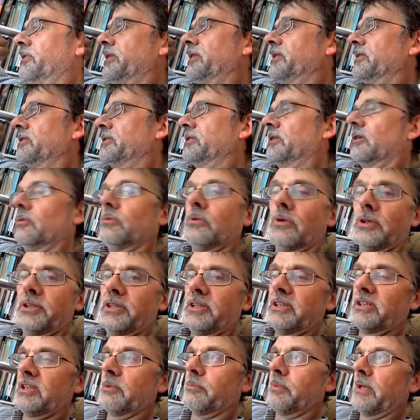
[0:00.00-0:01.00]
recent slut walk
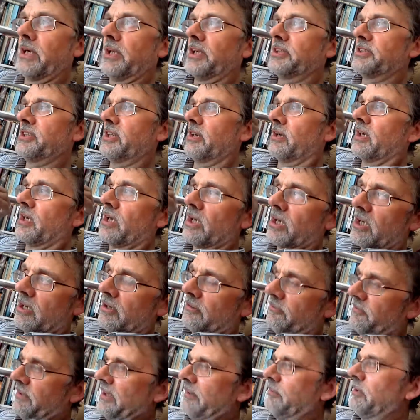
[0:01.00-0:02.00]
seems to bear this out.
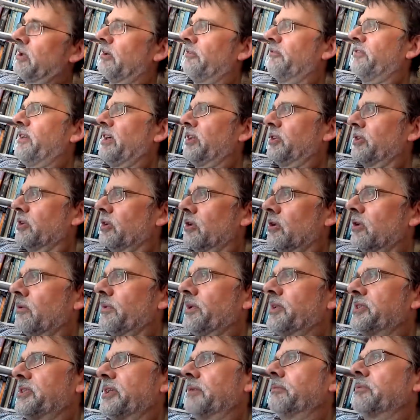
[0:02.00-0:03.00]
Female fashion
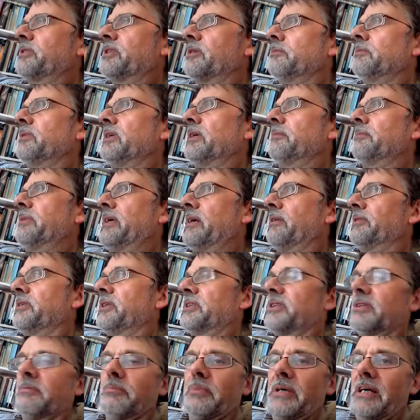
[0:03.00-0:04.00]
always seems to be about
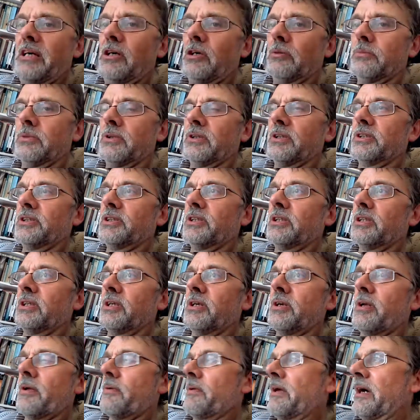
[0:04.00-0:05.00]
disempowerment,
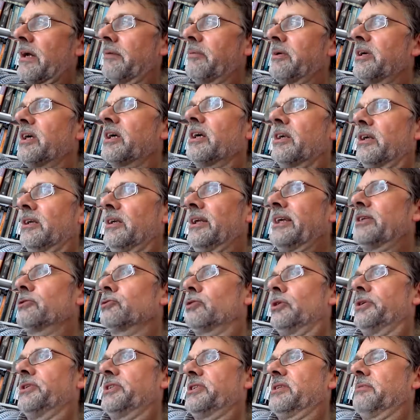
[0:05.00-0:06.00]
and I mean kind of
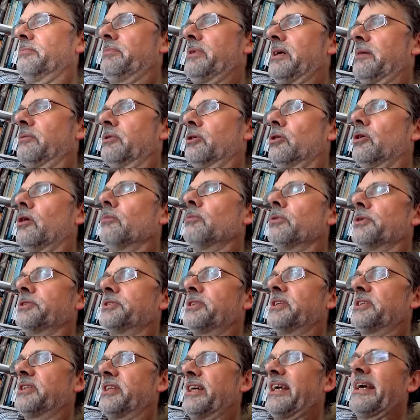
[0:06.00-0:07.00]
literal disempowerment, almost
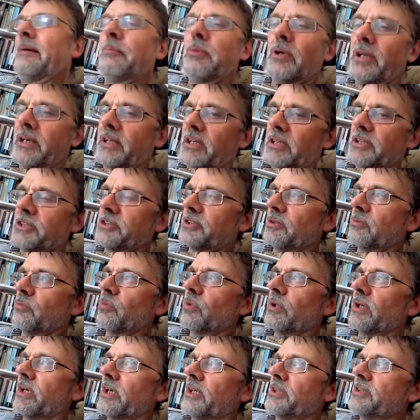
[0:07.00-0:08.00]
disabling in some
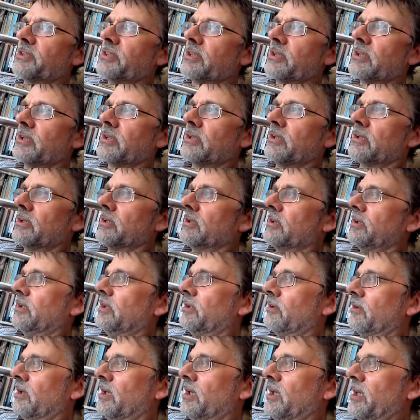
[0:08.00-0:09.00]
ways.
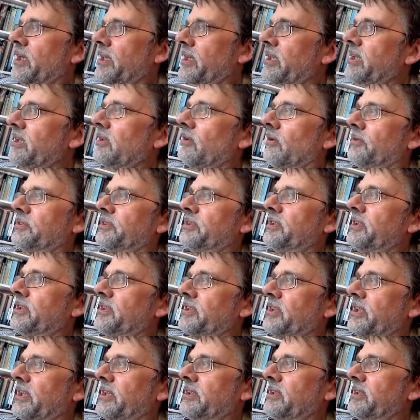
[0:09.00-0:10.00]
You know, high heels are
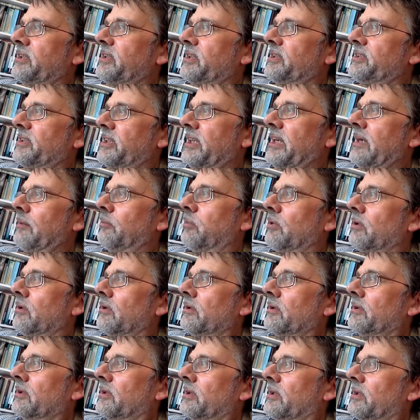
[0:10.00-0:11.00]
designed to
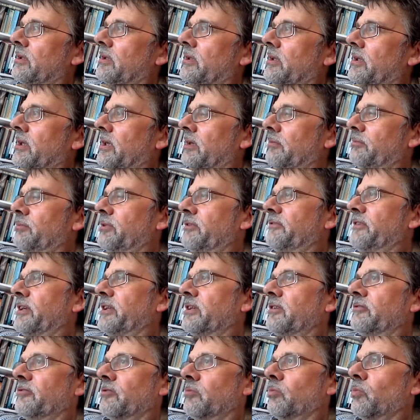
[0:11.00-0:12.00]
disable and
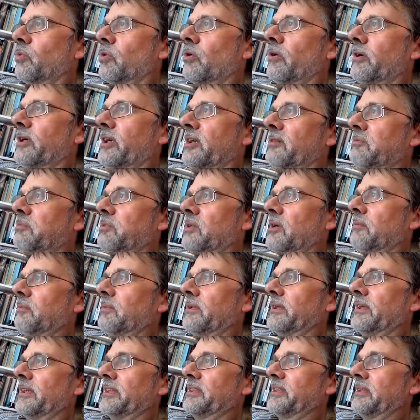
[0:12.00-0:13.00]
prevent you from walking
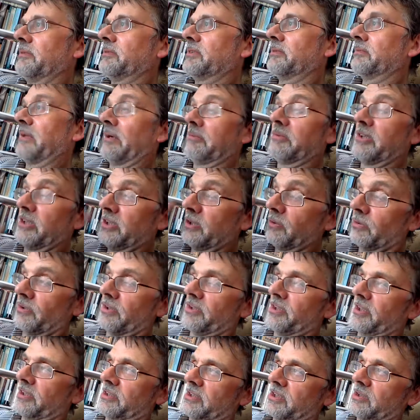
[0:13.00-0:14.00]
properly. It seems to me. I mean, they do
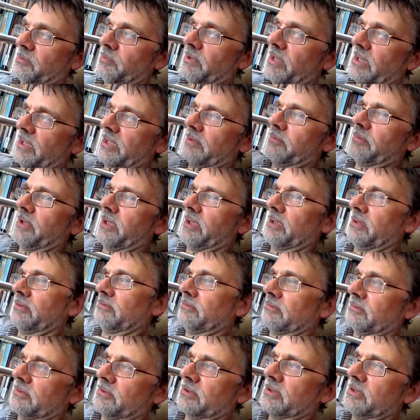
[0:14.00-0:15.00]
other things as well. They make
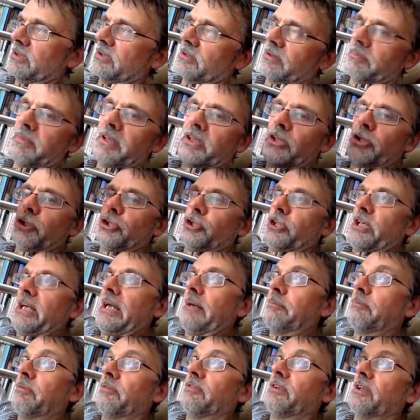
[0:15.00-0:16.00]
they make the
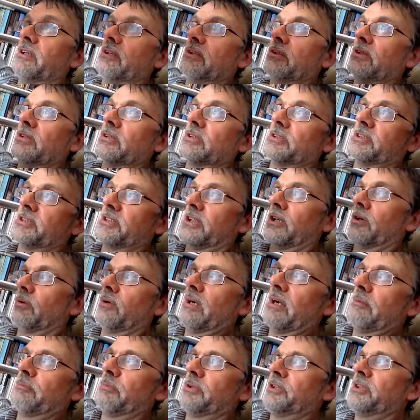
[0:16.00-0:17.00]
shape of the
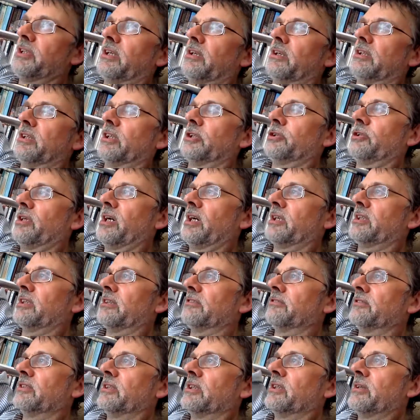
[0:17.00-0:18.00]
silhouette particularly
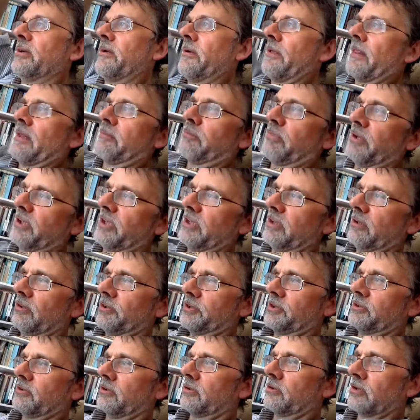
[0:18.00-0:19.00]
attractive. But they
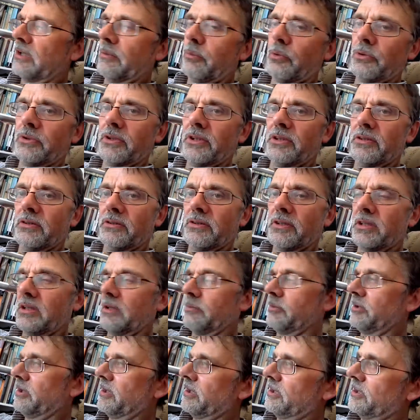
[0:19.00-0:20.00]
also cripple you, don't they? I
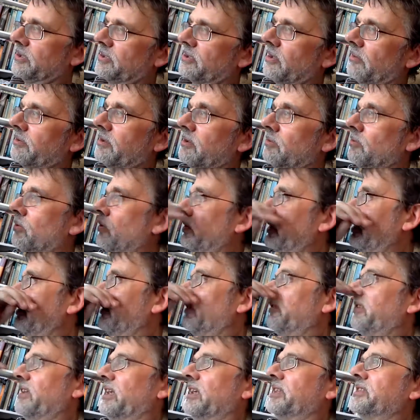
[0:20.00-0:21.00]
mean, they, they stop you walking
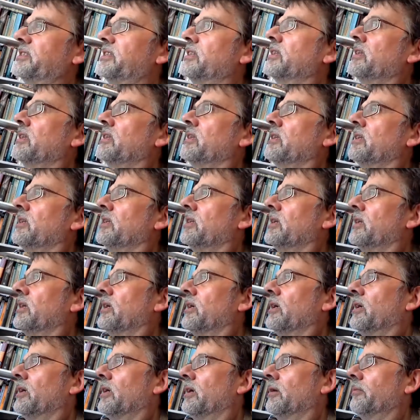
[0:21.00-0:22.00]
fast.
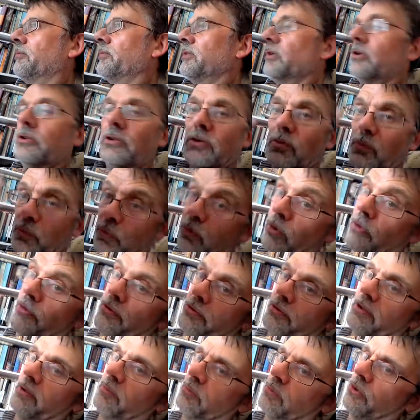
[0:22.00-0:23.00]
Um, you couldn't walk
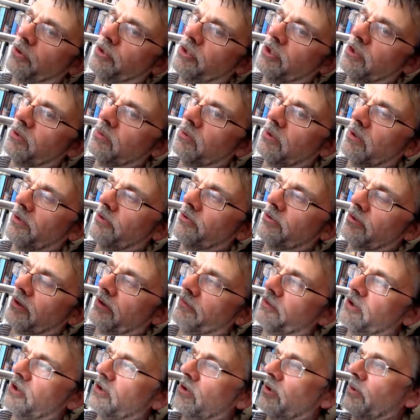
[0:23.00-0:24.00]
through the mud you walked through
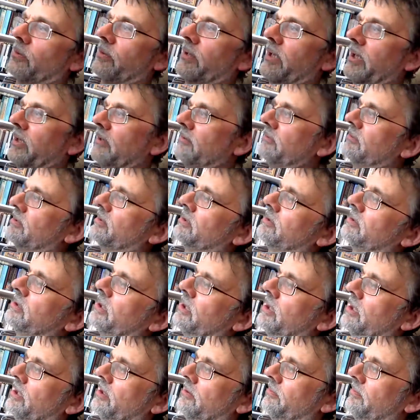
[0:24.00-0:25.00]
if you were wearing,
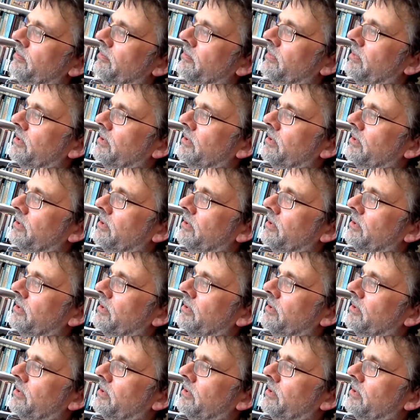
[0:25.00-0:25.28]
um,